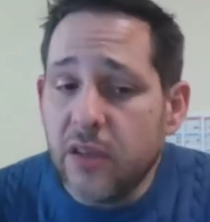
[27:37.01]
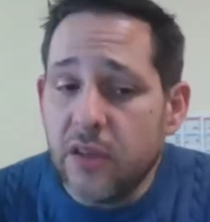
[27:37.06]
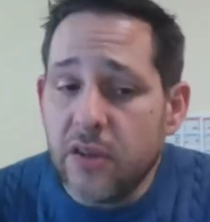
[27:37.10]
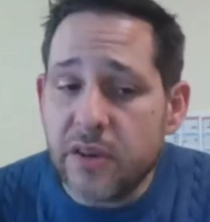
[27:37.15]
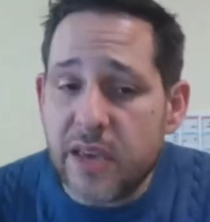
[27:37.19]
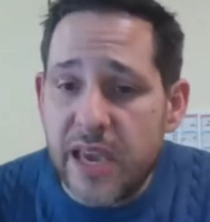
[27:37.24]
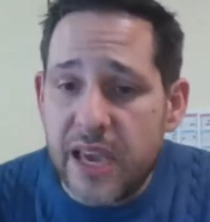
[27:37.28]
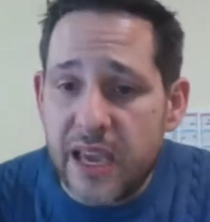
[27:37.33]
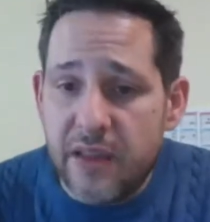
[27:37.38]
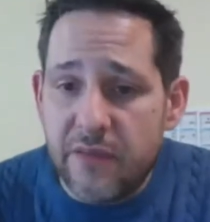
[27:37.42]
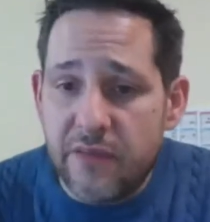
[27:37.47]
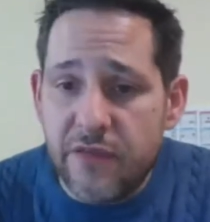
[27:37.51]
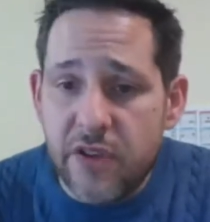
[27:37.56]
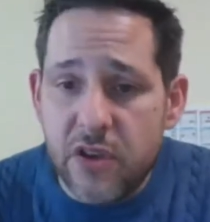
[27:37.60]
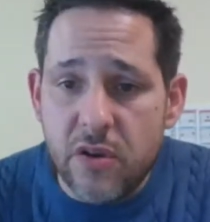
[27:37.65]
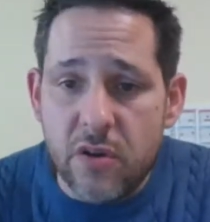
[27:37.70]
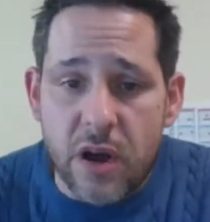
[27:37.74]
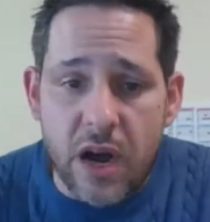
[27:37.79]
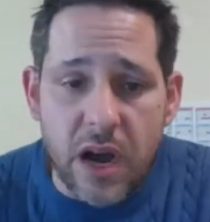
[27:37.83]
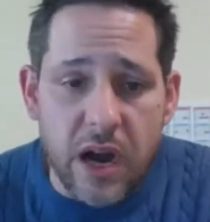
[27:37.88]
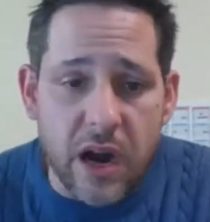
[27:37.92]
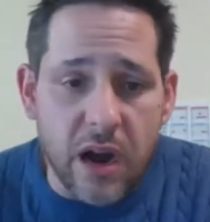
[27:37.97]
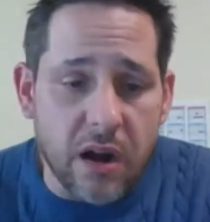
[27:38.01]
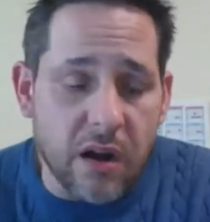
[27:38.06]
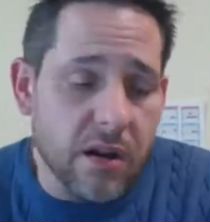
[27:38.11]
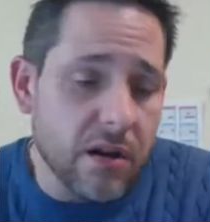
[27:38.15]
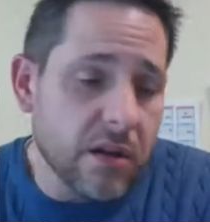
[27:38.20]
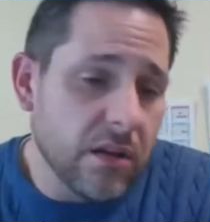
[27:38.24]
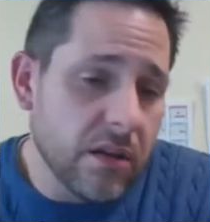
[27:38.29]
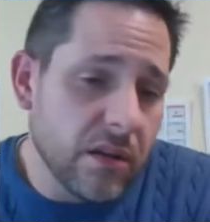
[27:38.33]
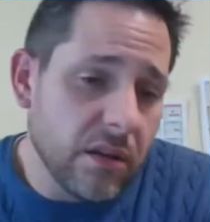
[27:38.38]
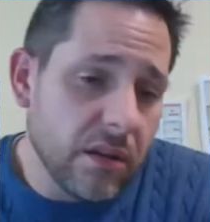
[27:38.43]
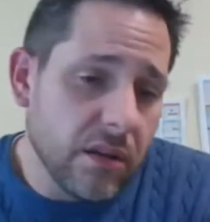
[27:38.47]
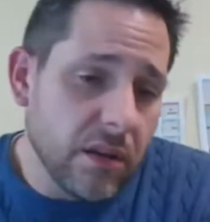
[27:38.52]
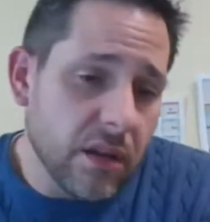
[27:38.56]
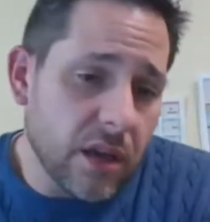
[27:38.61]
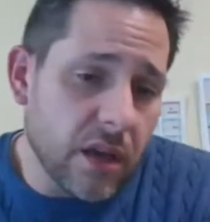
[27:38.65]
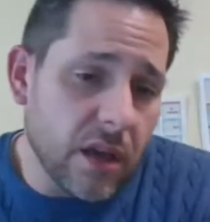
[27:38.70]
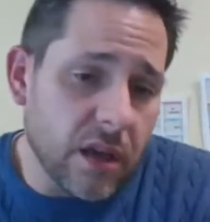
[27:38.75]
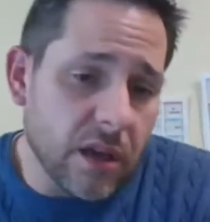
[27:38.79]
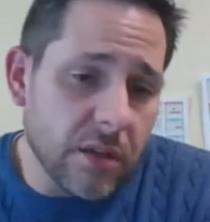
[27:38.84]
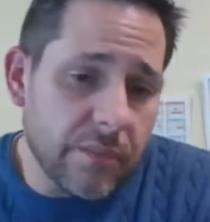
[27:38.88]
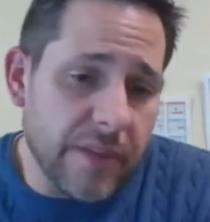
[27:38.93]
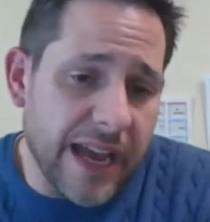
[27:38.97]
you can view our
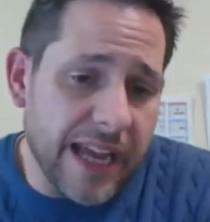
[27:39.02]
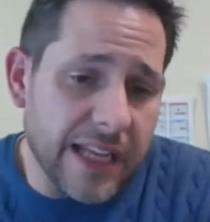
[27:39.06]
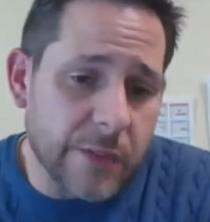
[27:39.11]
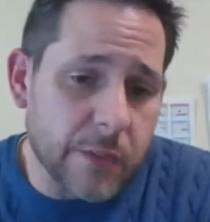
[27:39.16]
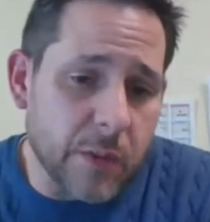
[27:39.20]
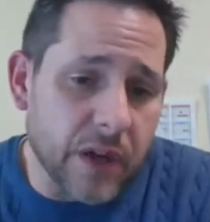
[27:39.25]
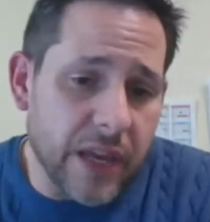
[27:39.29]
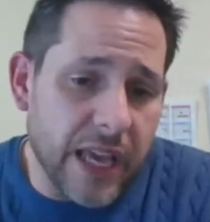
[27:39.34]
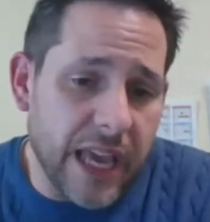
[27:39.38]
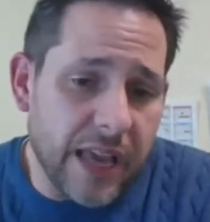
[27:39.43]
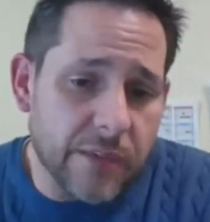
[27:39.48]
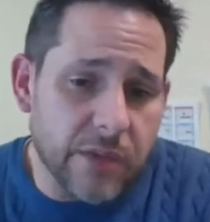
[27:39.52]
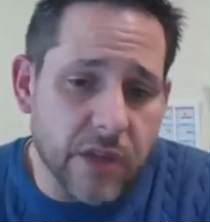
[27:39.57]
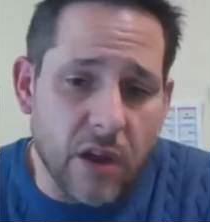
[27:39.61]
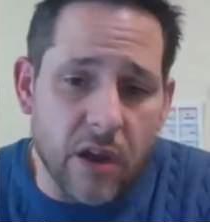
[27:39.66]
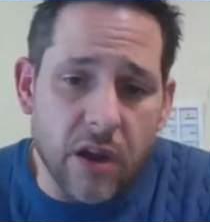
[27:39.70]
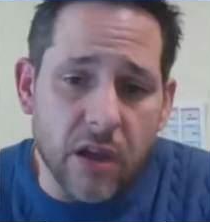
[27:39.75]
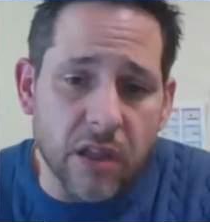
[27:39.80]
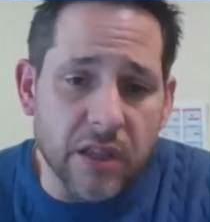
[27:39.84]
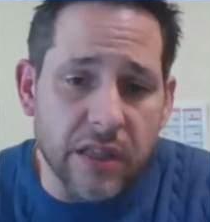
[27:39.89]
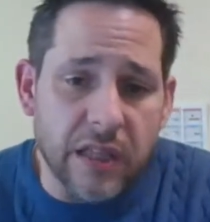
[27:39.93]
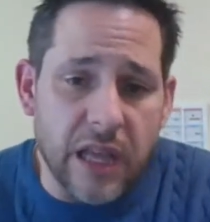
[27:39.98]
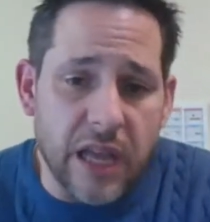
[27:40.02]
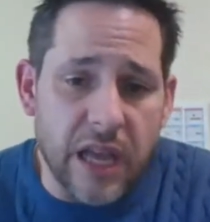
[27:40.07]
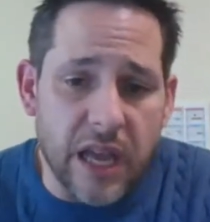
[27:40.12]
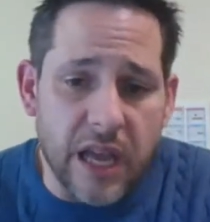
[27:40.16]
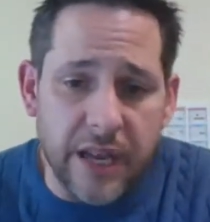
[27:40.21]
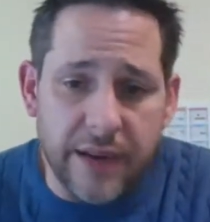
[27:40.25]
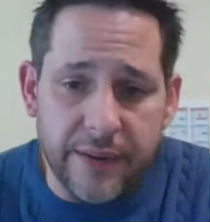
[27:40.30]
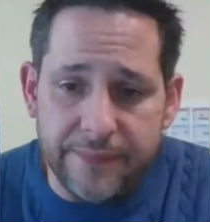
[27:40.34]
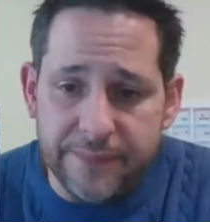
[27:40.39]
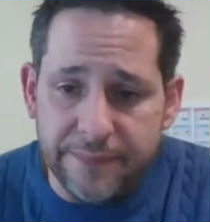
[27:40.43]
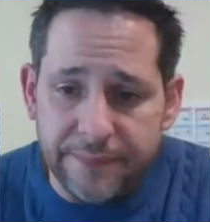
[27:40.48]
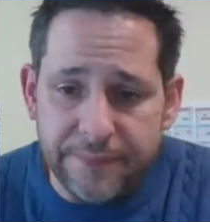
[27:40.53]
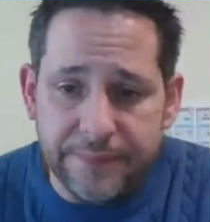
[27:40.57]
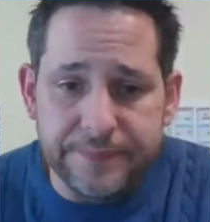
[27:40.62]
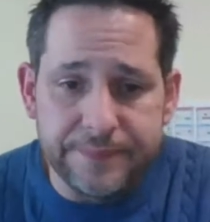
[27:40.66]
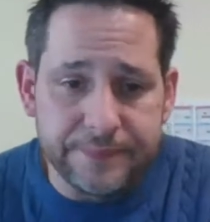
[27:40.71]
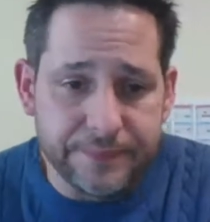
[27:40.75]
basketball games online.